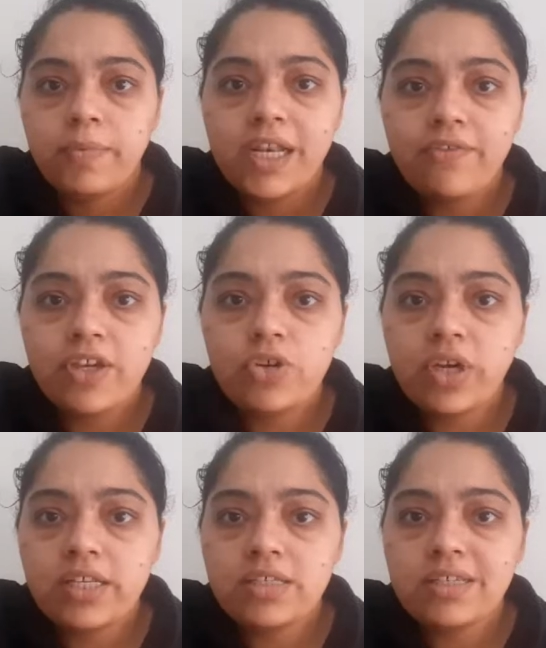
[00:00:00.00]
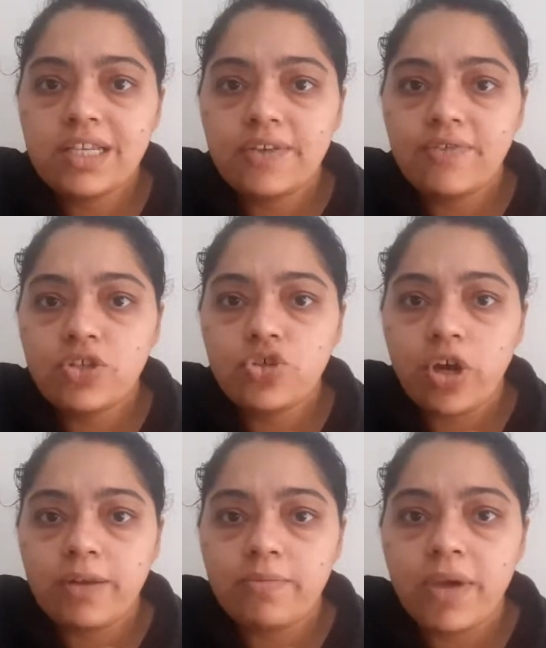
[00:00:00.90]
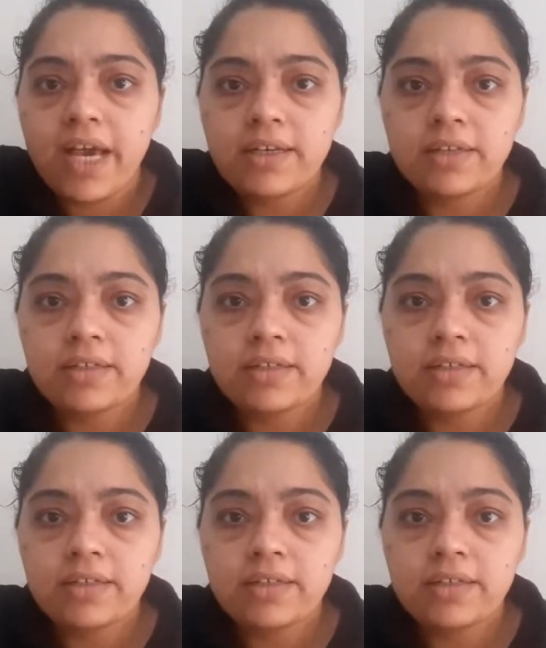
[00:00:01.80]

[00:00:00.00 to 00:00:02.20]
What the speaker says: Pallavi, you can just leave and join back.